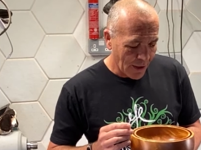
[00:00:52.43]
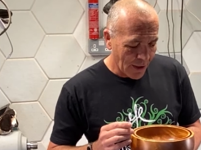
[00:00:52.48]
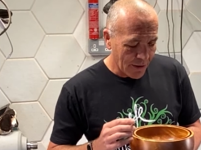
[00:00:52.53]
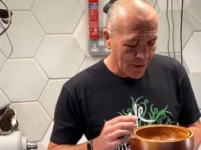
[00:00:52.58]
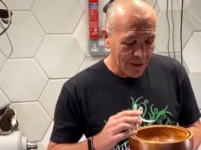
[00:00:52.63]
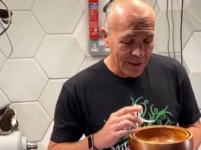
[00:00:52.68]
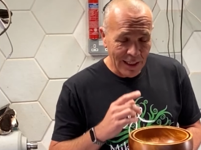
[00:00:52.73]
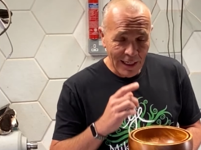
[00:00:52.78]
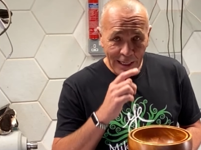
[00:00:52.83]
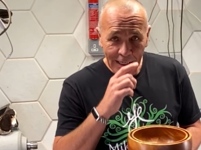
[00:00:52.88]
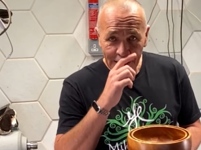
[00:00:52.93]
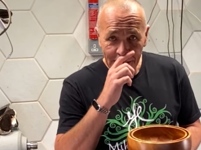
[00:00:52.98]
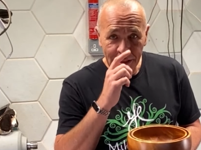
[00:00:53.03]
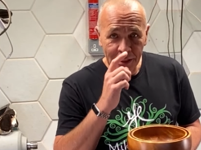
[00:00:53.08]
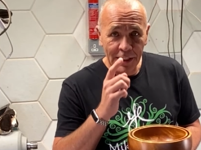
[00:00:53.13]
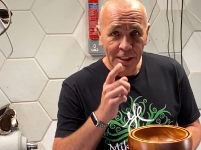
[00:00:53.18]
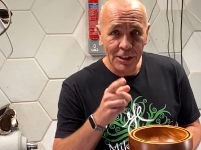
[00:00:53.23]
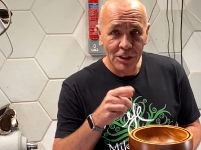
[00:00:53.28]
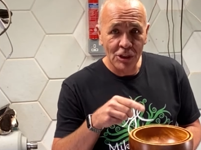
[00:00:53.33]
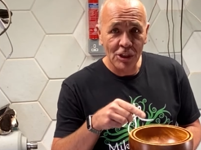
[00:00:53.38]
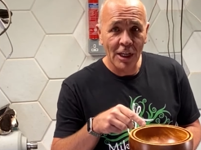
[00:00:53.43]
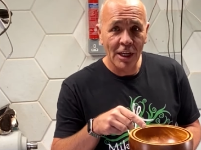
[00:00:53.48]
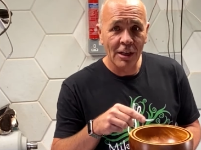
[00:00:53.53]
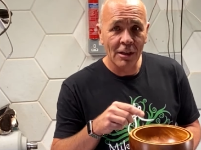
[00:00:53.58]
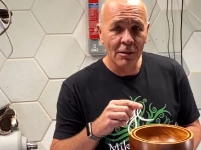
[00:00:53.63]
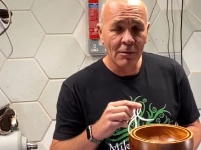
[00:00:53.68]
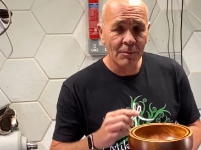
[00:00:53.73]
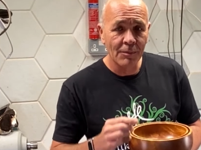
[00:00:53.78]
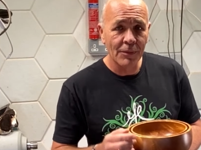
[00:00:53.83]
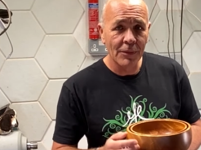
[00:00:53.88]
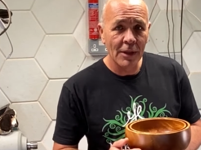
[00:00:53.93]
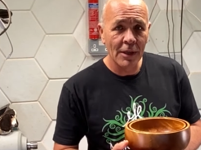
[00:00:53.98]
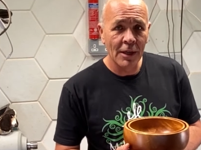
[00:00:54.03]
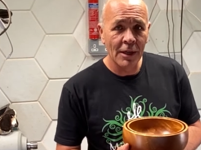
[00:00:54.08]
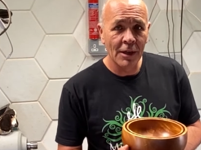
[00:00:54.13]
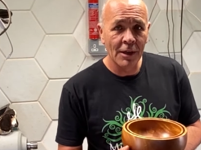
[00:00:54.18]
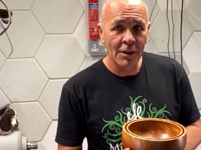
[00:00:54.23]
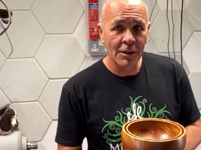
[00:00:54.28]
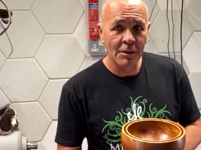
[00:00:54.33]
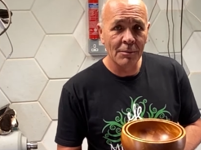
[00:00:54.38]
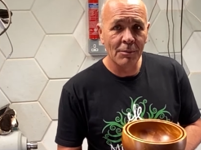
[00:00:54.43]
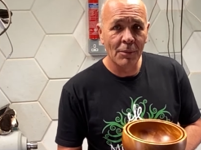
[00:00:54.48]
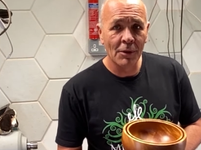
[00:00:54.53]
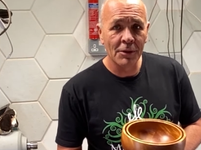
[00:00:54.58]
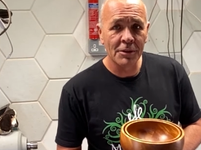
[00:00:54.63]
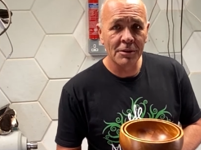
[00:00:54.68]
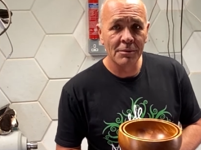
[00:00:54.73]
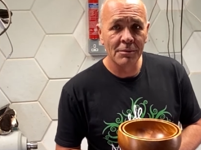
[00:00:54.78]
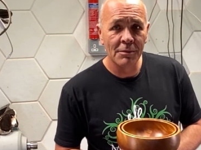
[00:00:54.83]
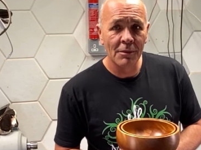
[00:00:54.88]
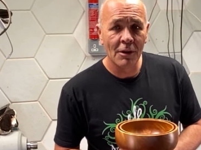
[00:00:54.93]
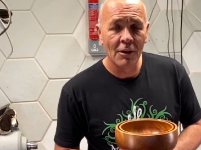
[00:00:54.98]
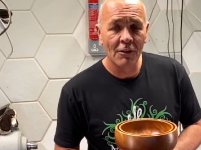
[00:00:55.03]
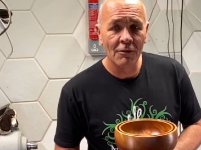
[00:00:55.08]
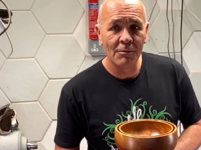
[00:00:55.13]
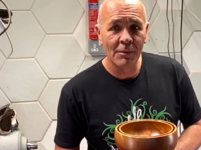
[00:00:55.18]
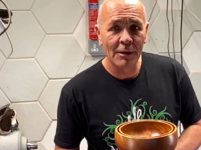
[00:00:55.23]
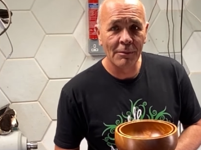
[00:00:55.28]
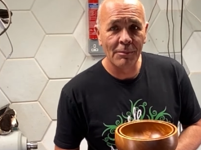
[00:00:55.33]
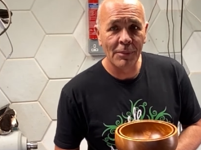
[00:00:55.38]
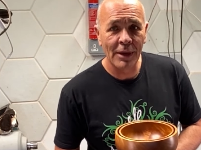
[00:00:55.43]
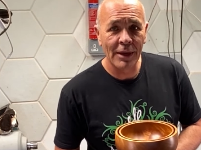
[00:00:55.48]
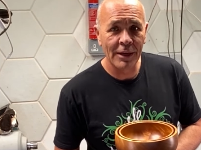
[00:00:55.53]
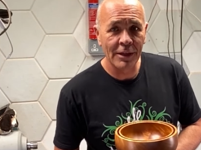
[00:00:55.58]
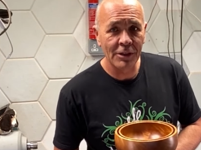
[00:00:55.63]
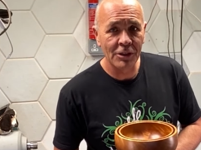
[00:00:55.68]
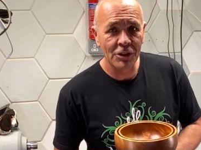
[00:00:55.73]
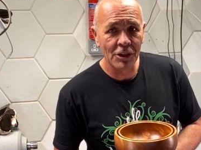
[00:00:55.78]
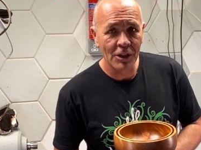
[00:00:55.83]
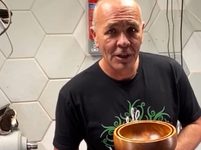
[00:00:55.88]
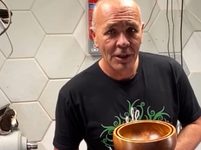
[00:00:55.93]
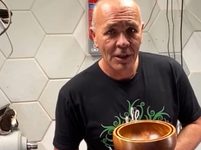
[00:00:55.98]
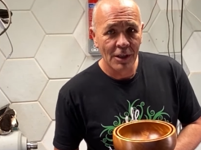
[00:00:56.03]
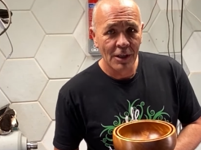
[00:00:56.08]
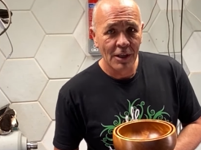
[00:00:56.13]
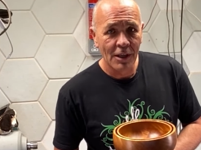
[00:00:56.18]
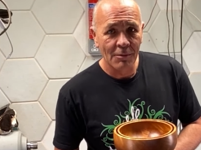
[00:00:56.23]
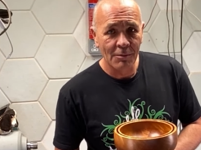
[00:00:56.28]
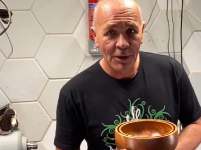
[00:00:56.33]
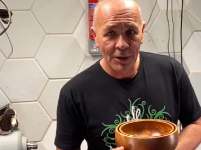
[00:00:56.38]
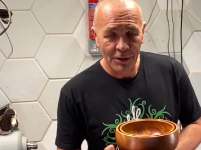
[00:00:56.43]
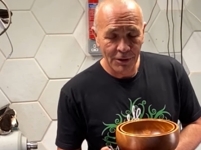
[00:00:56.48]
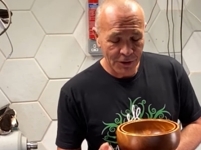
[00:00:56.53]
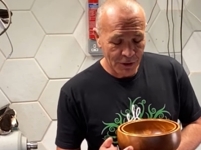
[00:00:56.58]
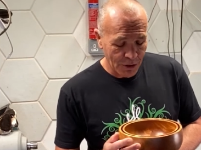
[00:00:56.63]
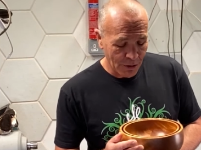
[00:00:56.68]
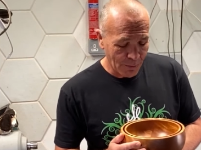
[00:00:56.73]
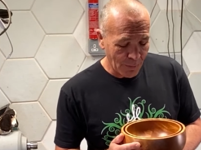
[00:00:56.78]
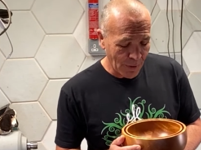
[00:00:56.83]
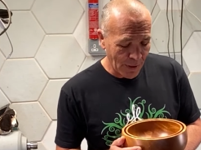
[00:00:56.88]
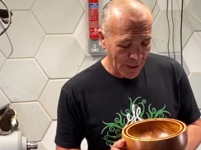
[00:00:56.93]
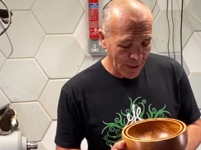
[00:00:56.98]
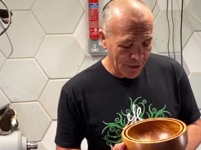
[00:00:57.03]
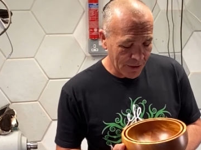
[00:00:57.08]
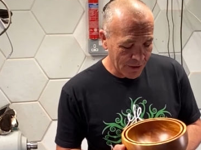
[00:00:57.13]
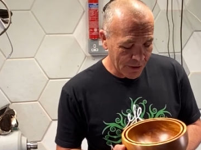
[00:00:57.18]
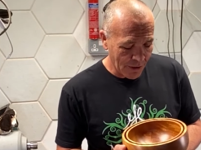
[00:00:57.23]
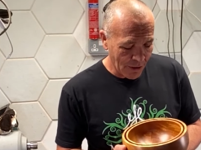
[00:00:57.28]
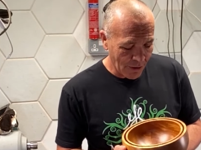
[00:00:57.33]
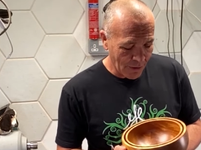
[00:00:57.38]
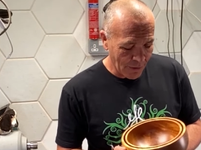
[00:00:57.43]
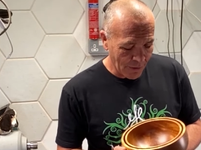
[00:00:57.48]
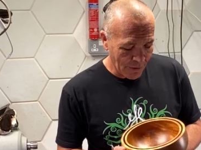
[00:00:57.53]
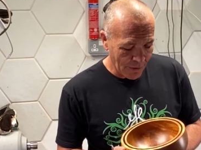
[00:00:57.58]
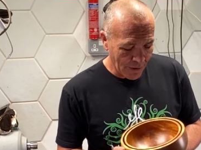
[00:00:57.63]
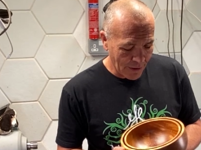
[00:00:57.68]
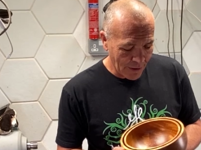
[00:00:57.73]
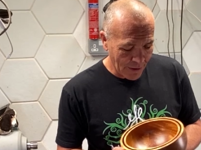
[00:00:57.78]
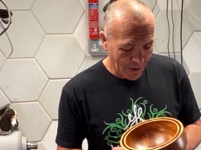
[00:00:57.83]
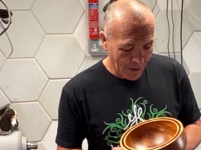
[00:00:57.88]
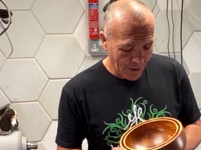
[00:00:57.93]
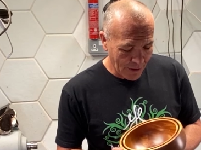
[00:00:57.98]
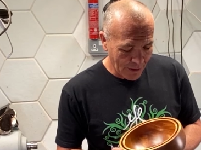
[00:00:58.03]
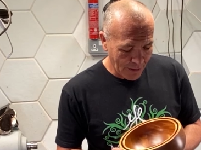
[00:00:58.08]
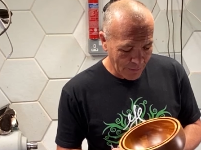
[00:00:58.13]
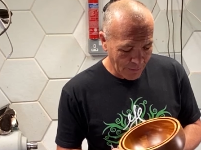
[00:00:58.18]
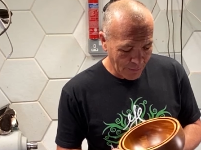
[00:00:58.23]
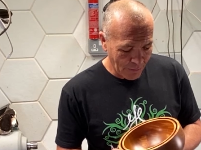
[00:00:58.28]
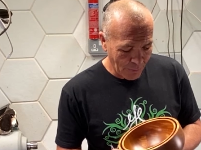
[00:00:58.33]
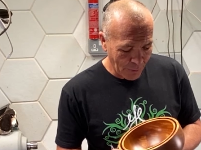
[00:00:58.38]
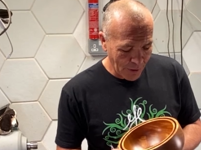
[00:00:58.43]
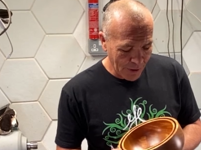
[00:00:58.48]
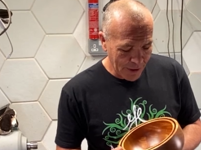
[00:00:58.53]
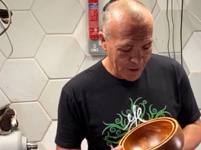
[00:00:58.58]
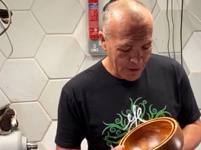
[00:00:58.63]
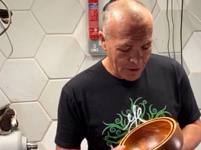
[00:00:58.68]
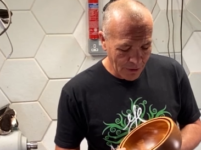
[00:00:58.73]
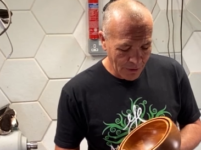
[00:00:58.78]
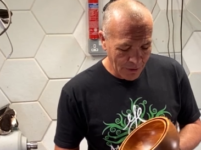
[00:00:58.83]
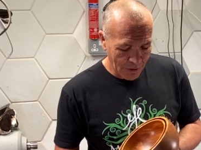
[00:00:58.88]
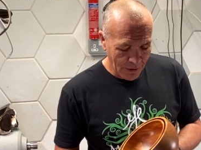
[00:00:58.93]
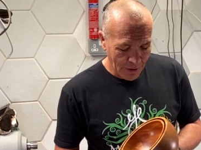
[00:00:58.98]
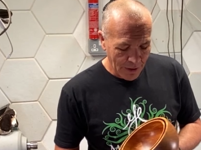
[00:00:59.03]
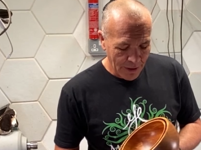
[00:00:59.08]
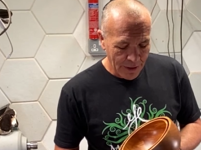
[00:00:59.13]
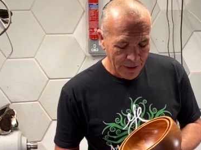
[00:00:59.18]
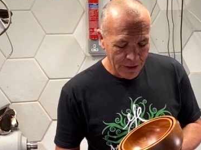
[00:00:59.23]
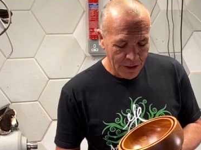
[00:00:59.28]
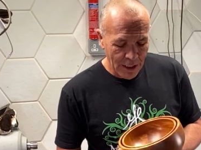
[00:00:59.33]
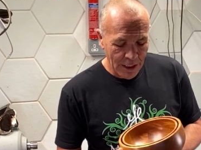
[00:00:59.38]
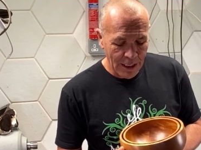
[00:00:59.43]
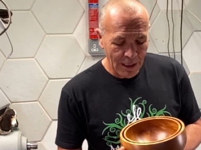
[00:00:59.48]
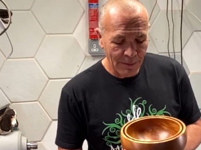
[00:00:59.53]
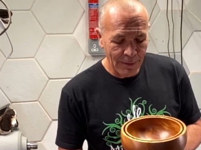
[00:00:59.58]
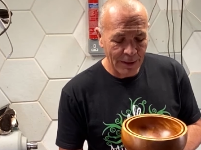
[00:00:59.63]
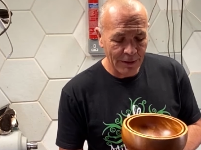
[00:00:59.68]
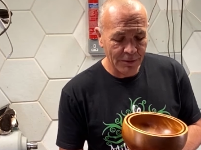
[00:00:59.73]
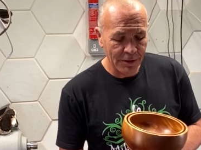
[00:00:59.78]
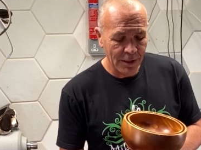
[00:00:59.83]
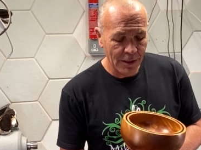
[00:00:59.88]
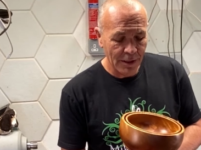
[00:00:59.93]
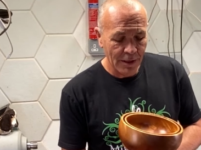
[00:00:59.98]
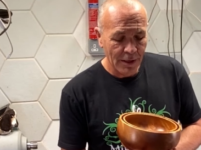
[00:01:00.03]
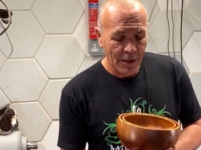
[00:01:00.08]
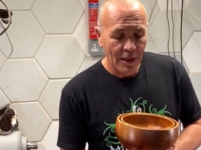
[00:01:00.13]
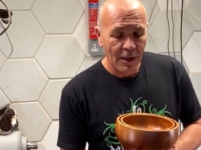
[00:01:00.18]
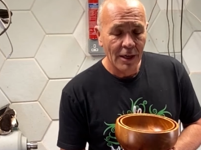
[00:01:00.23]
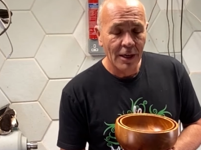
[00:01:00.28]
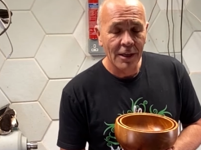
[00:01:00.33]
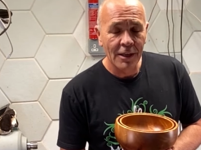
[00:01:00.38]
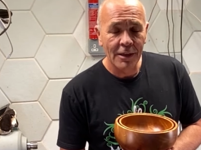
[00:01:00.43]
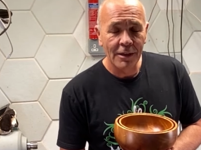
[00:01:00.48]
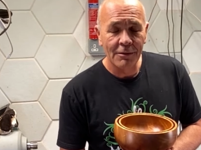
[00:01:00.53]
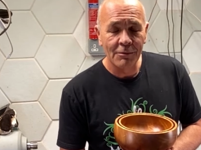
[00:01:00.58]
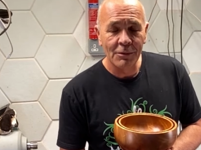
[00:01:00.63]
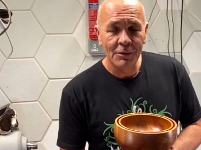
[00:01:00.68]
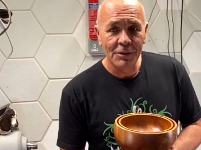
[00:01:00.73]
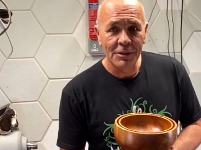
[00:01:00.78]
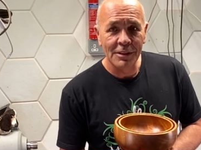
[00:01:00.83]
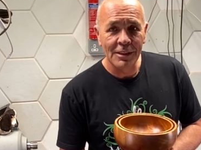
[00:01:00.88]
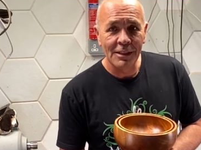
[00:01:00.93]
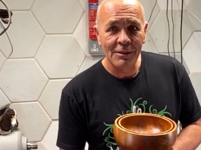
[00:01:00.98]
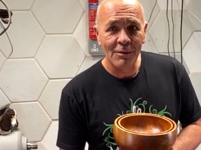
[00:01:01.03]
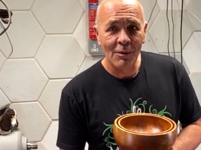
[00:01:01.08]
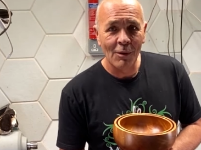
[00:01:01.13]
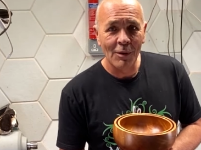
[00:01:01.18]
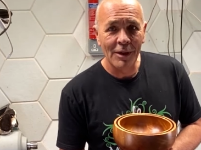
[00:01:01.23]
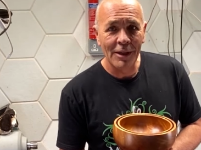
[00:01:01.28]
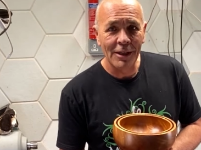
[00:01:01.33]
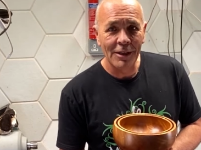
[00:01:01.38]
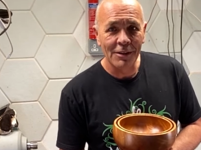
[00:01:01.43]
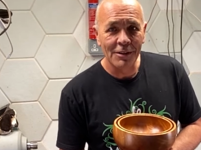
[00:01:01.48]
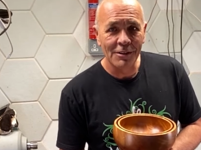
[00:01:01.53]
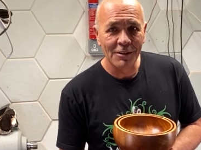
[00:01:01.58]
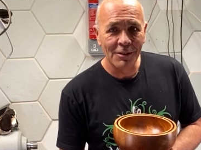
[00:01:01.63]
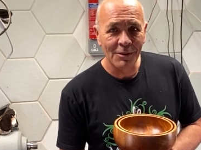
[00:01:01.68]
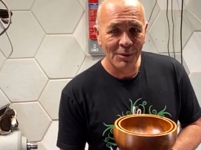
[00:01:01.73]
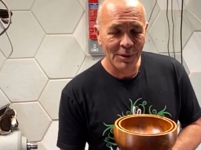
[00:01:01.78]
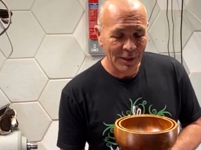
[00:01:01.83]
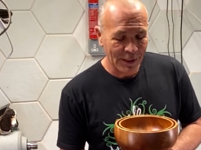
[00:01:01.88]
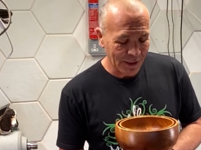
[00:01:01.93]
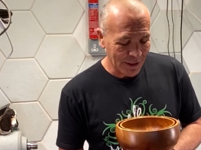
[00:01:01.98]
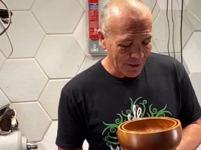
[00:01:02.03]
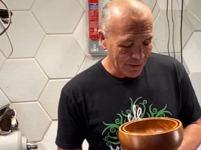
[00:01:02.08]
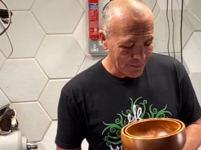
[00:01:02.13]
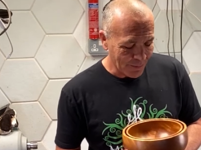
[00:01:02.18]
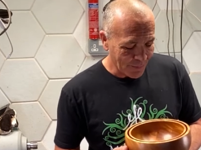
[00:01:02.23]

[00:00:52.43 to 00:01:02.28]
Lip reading: There's a link to his channel at the bottom of my page, my YouTube page, so please go and check him out and we'll see what he can do with it.